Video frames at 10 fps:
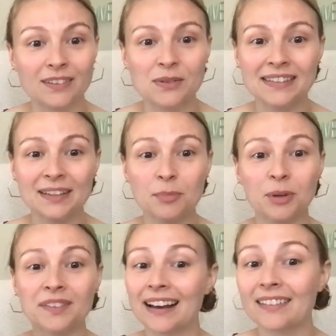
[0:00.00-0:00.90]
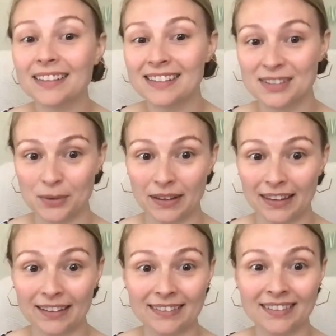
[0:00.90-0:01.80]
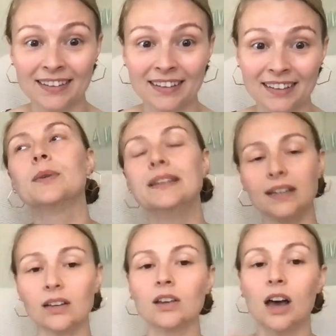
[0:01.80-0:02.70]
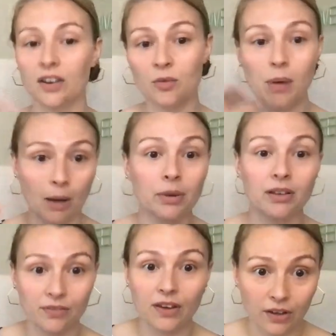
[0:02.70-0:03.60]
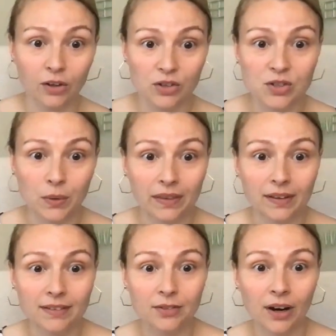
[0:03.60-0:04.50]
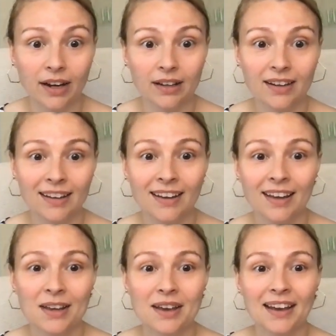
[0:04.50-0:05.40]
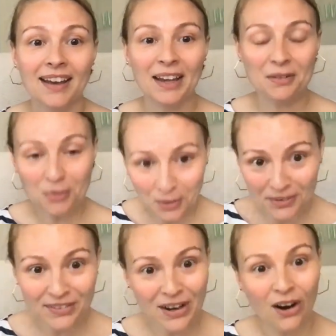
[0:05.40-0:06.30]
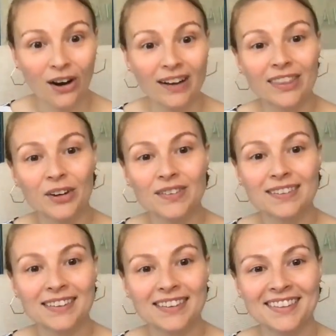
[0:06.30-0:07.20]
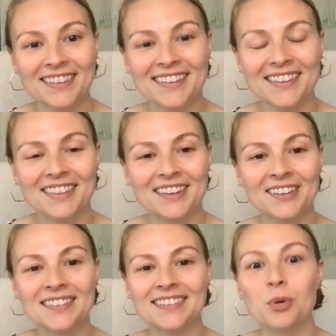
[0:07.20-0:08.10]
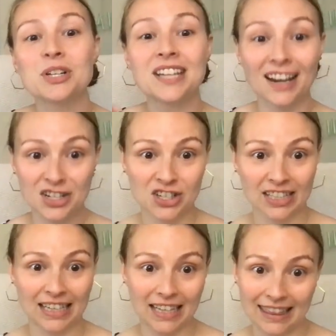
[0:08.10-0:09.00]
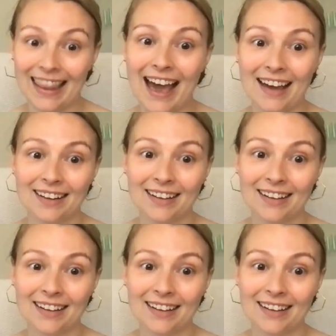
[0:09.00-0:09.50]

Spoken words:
We see personalities doing this. We see a lot of public figures doing this, right? And of course they are. There's protection in that.